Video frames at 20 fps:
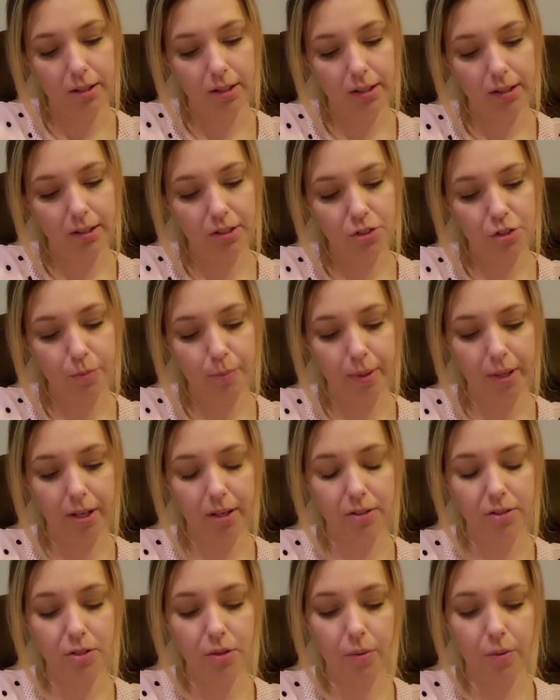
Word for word: and then Japan.